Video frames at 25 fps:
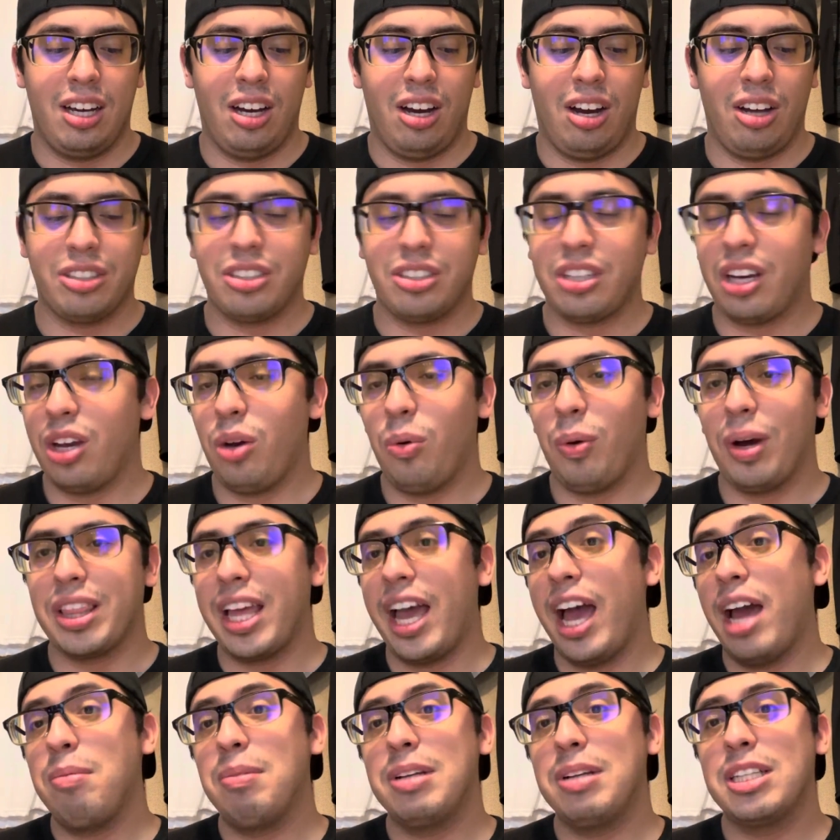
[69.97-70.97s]
I'll tell you what,
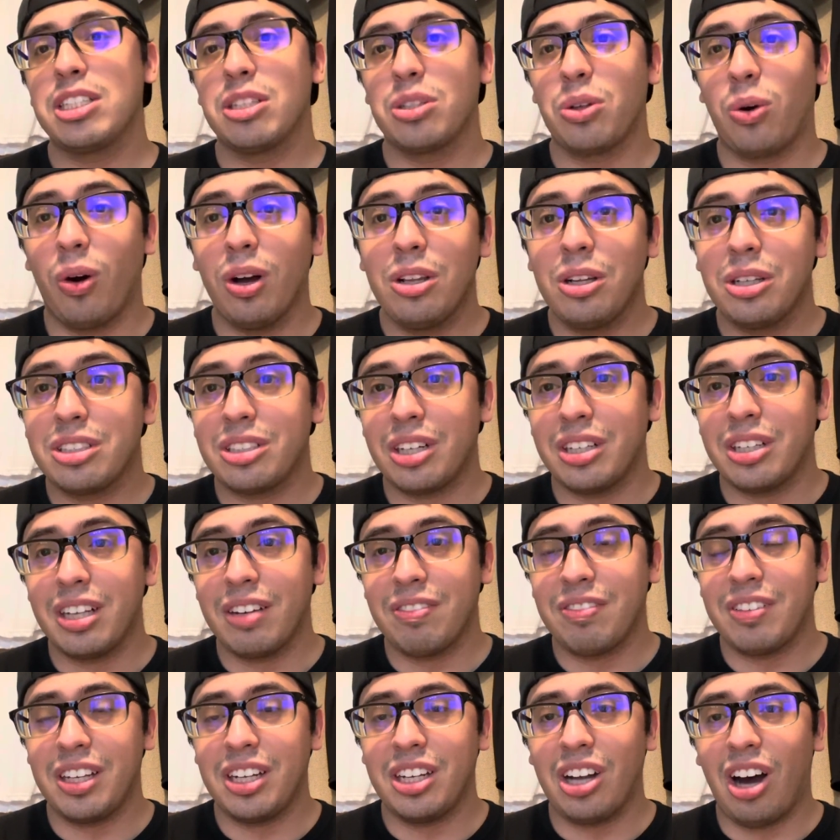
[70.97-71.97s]
the Edmonton Oilers are
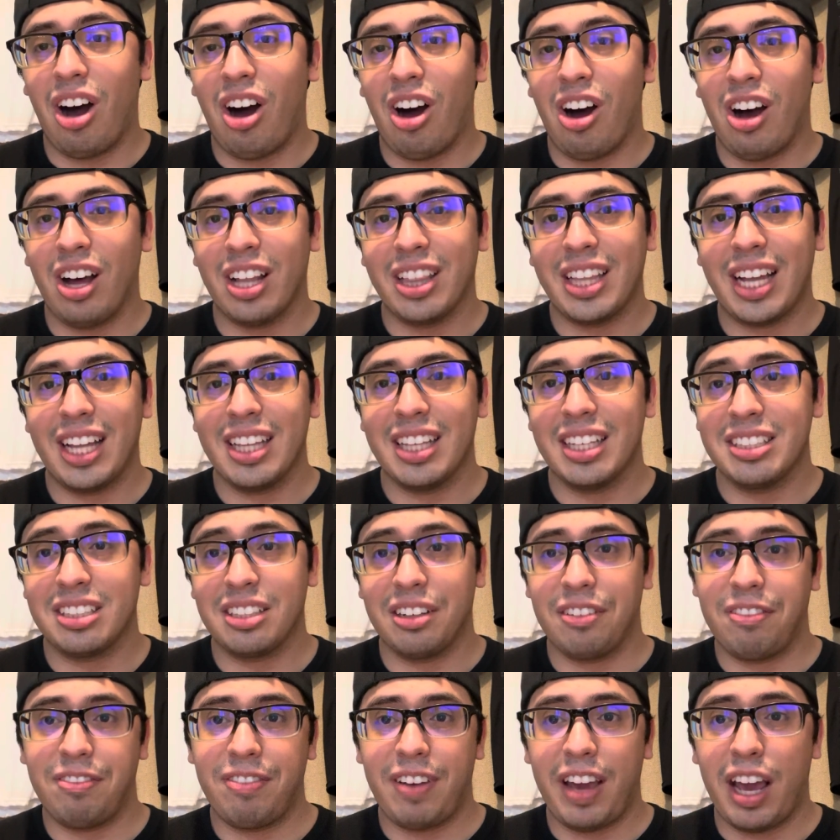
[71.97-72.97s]
definitely not on that list
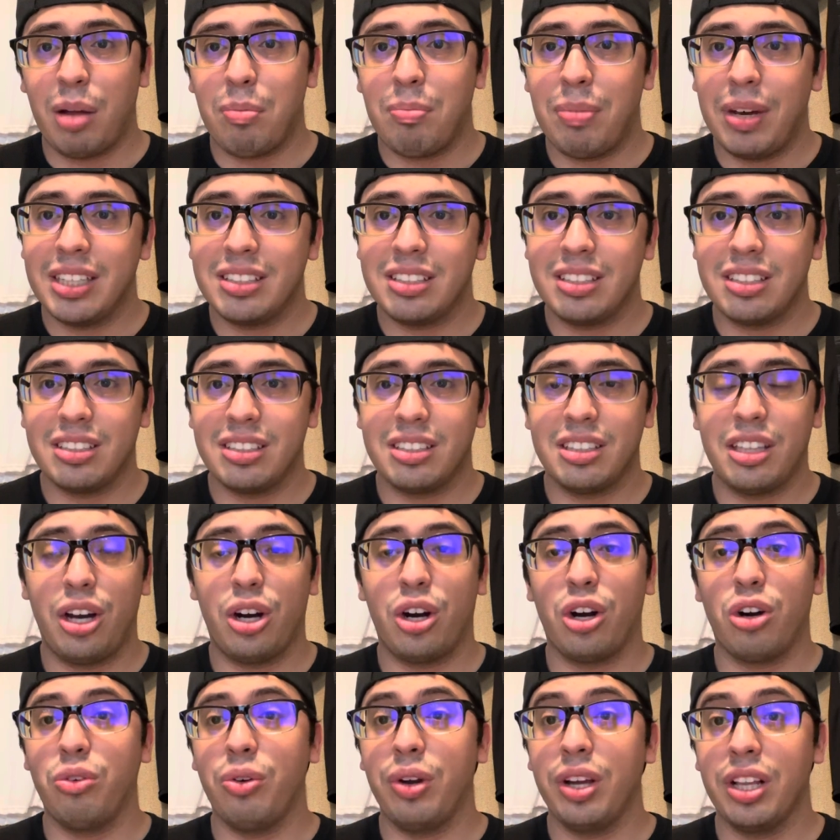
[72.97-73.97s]
of fan bases.
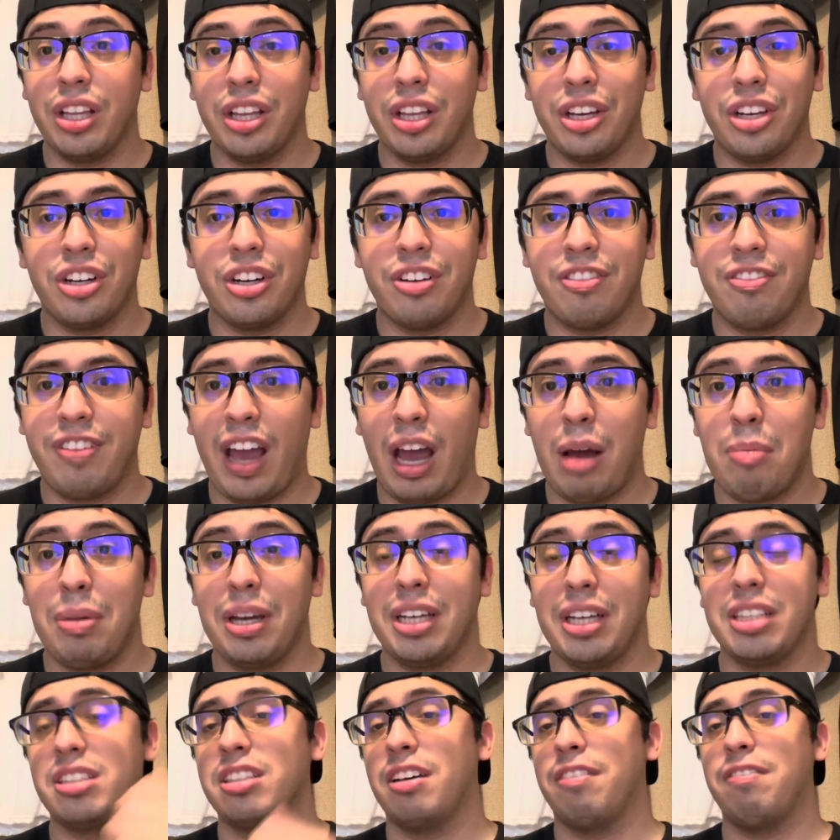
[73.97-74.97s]
They're a really good fan
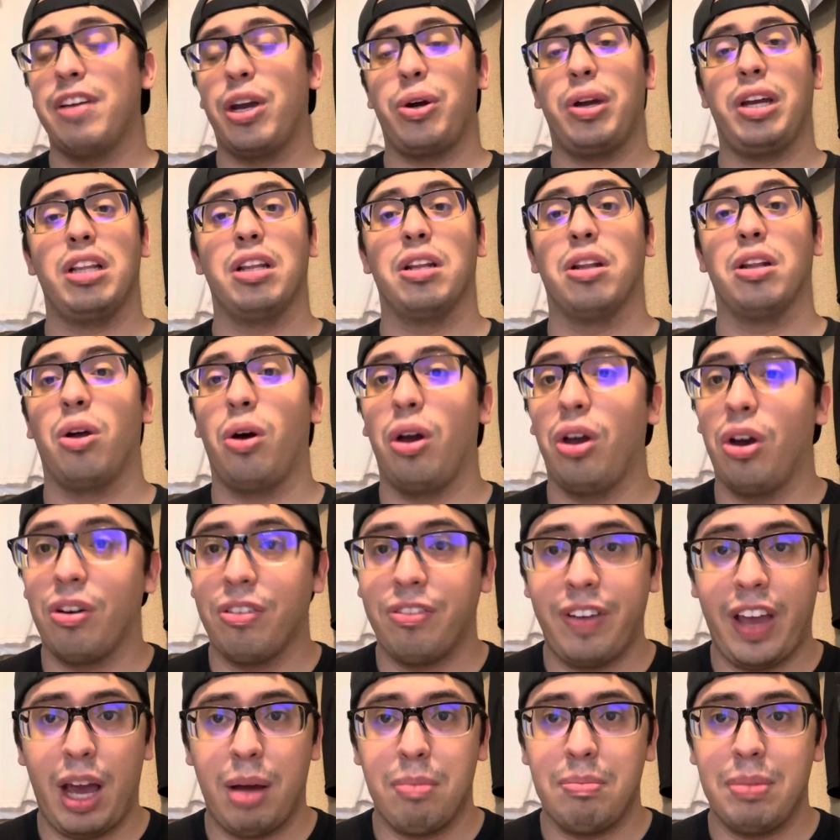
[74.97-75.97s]
base, a very loyal
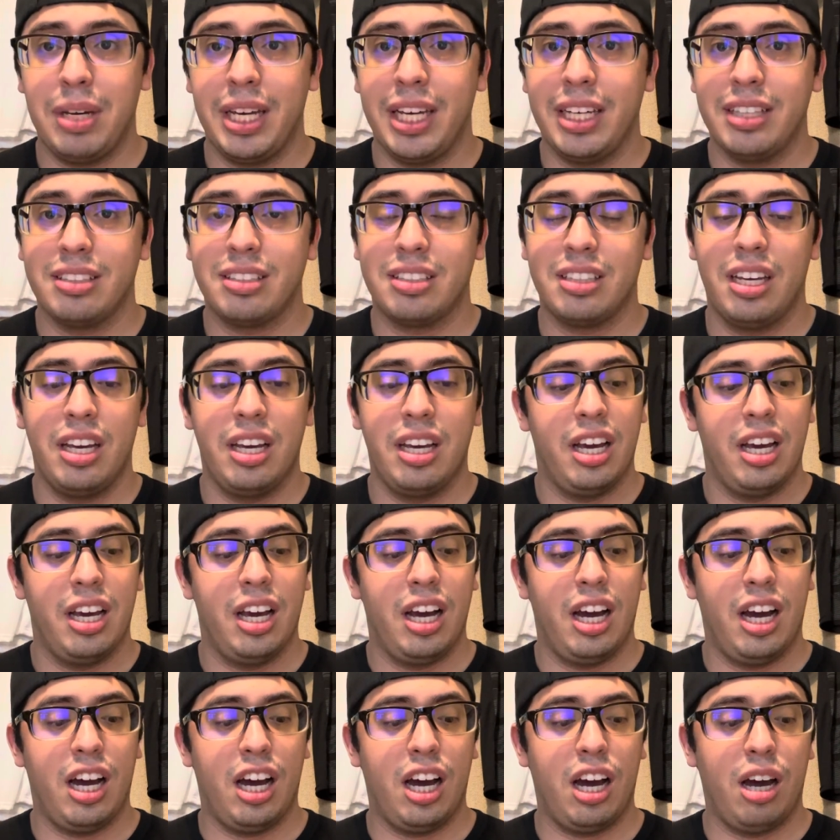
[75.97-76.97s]
fan base.
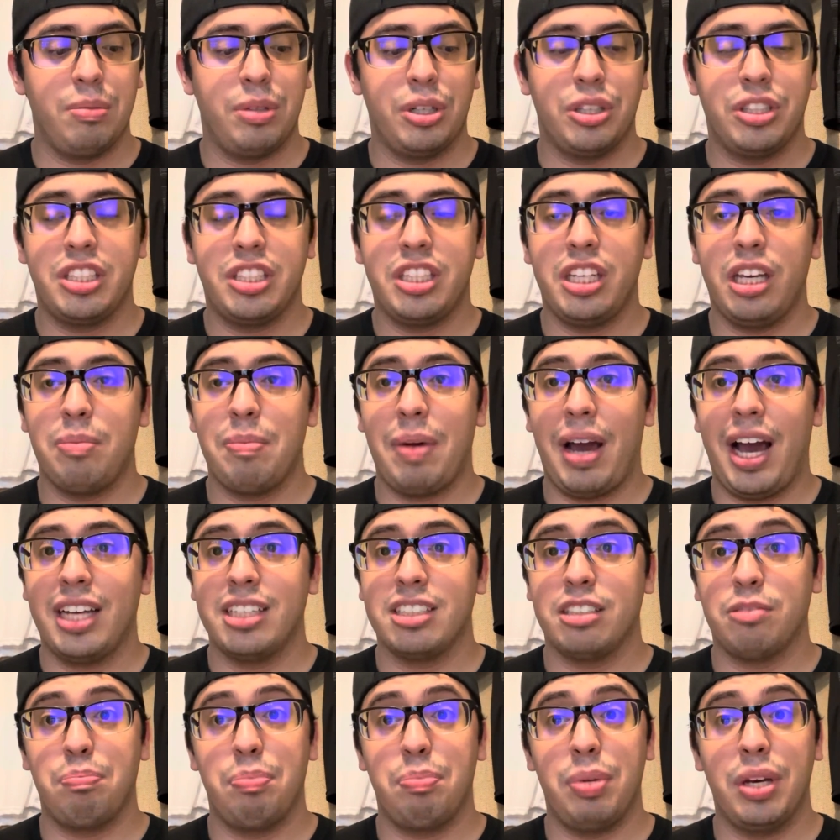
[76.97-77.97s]
Their team
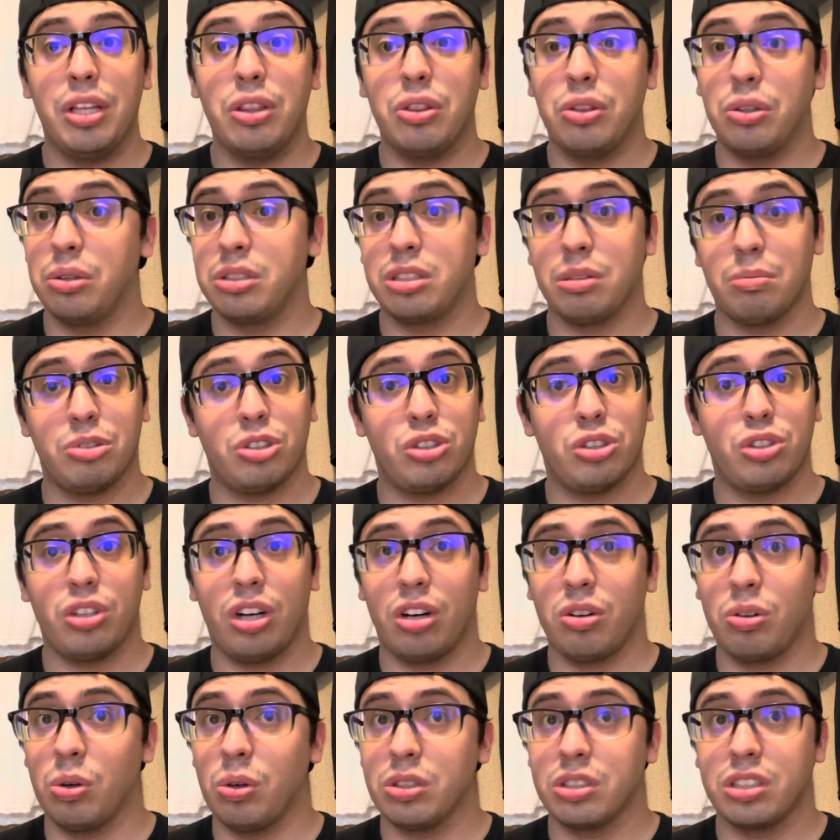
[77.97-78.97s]
has been through some
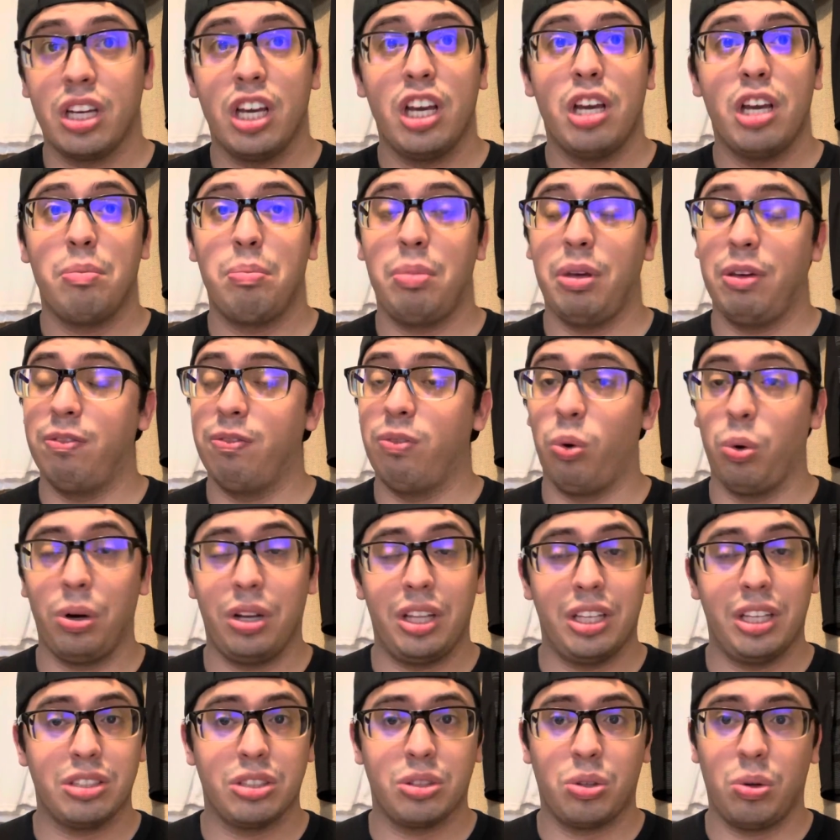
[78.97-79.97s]
struggles before
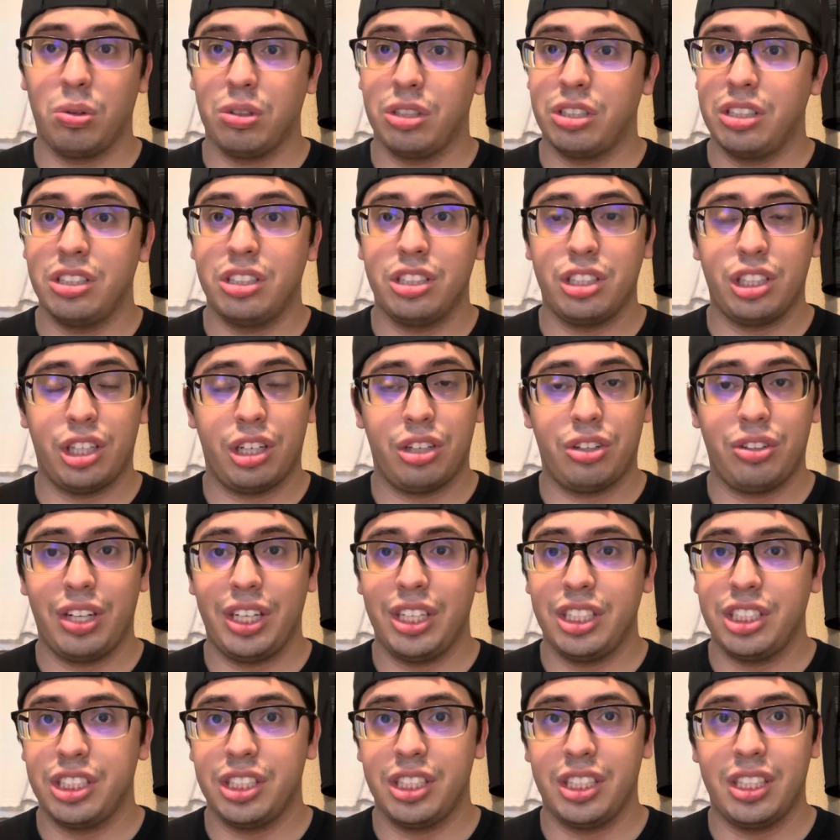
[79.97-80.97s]
this golden
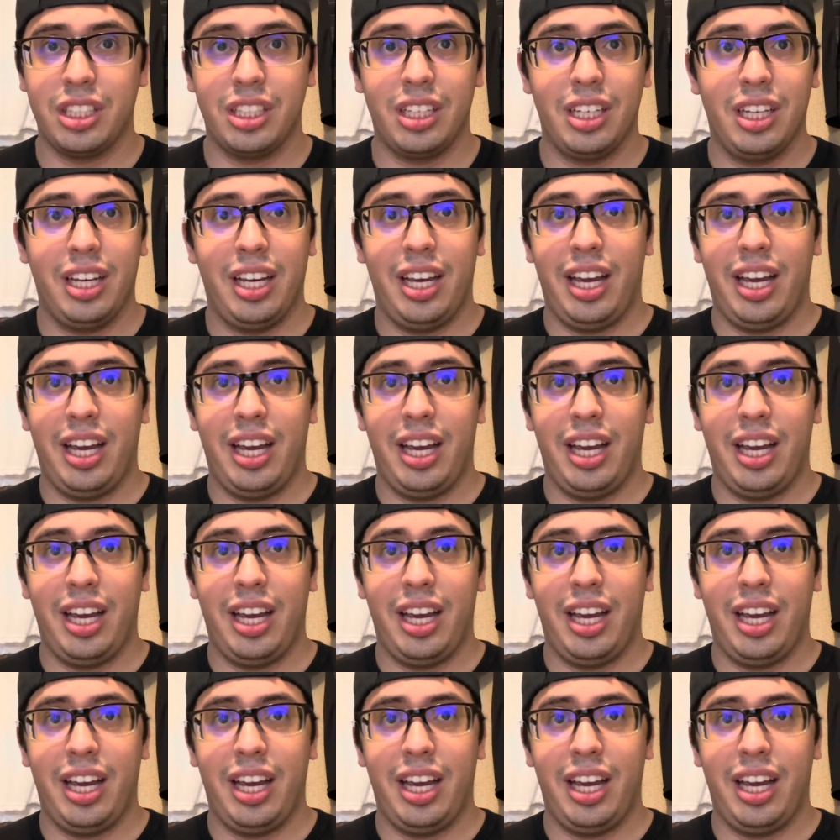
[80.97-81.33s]
generation.